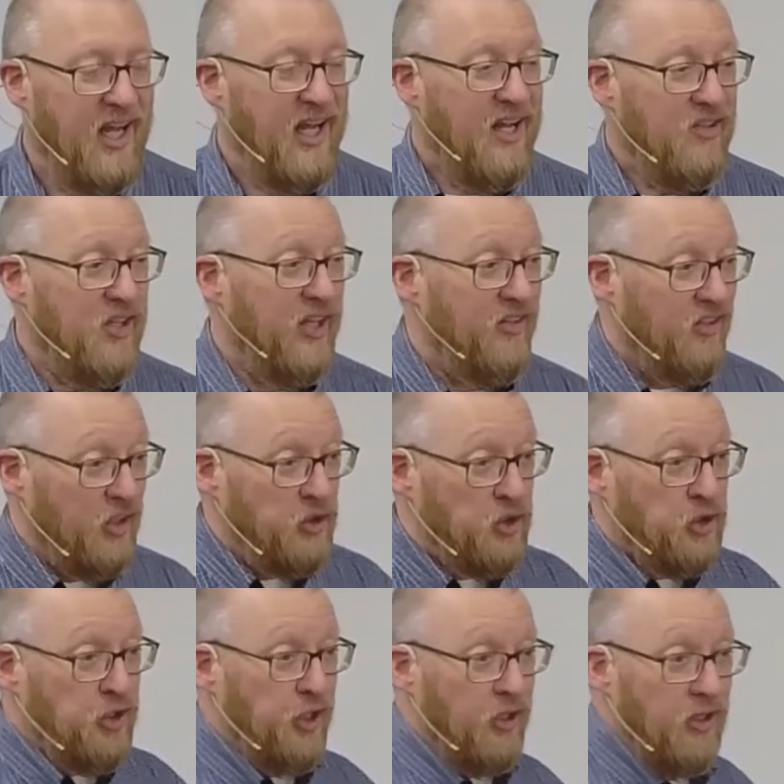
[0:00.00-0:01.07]
that the
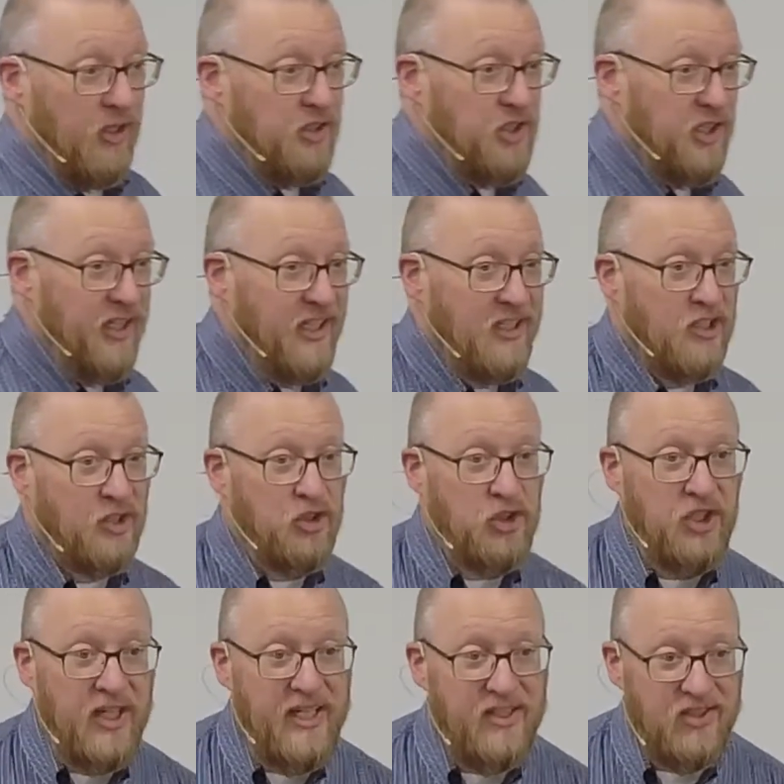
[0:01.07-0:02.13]
church is
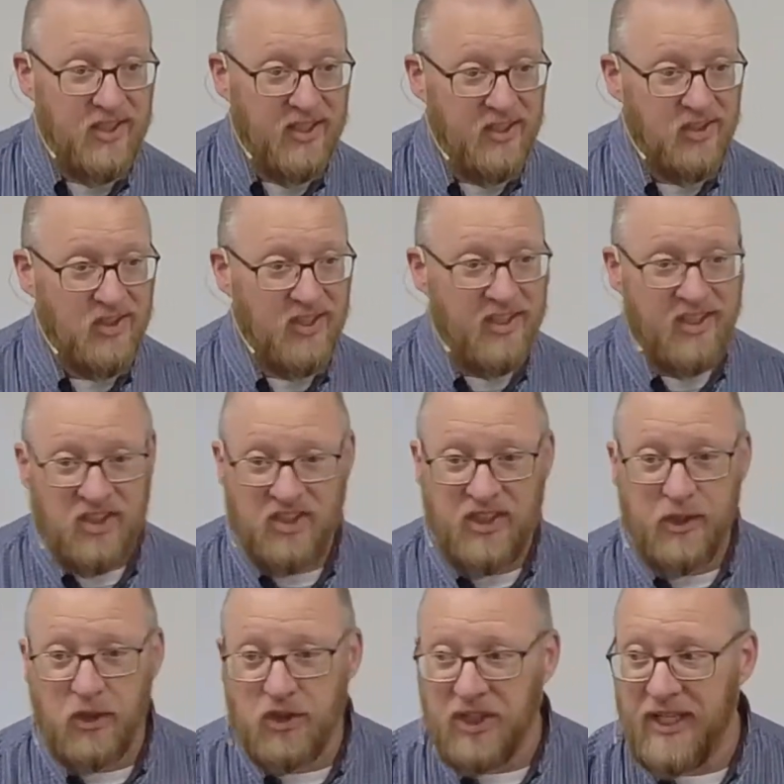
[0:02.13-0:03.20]
Jesus still
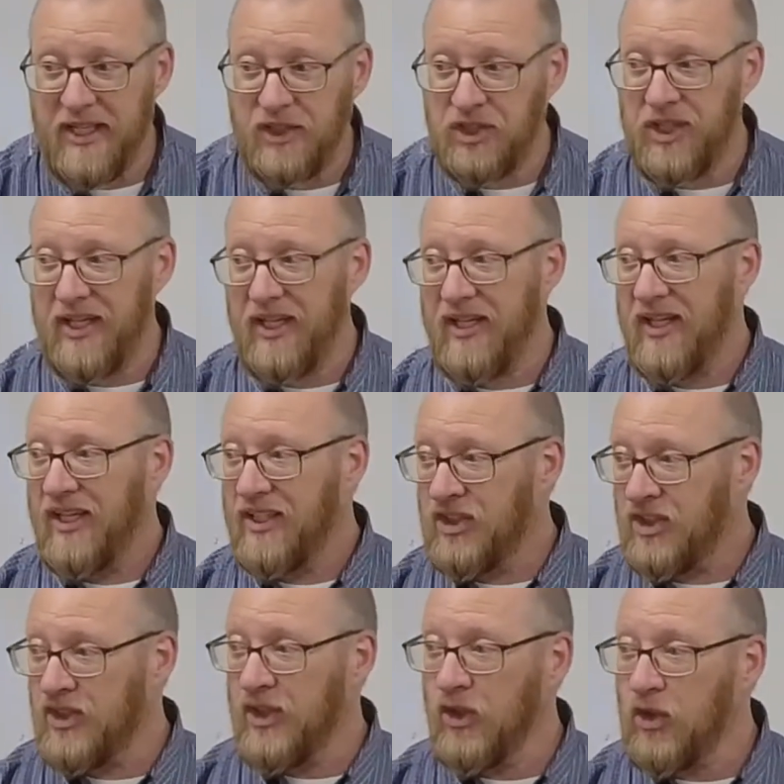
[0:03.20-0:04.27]
teaching,
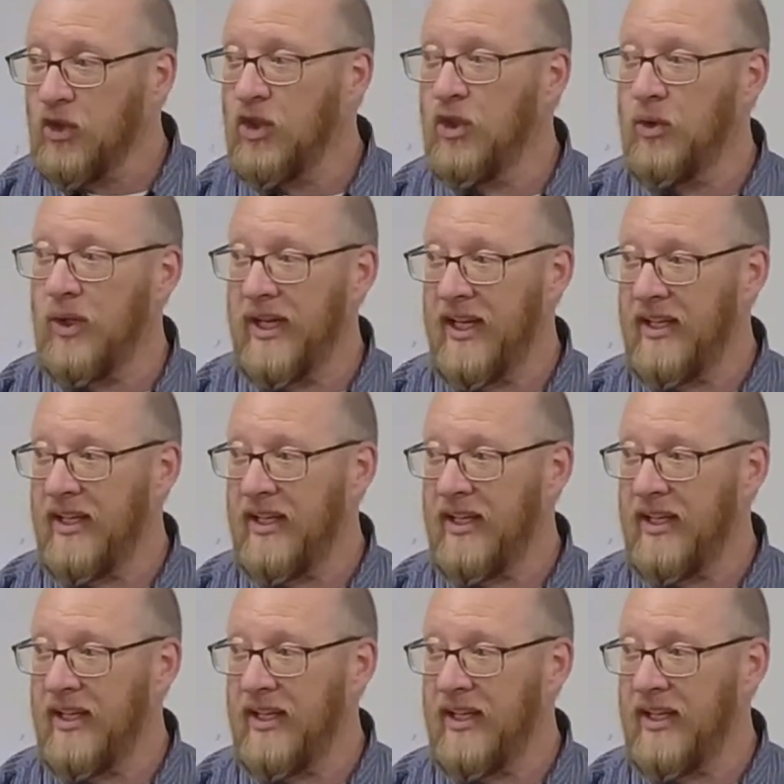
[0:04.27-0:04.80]
still doing,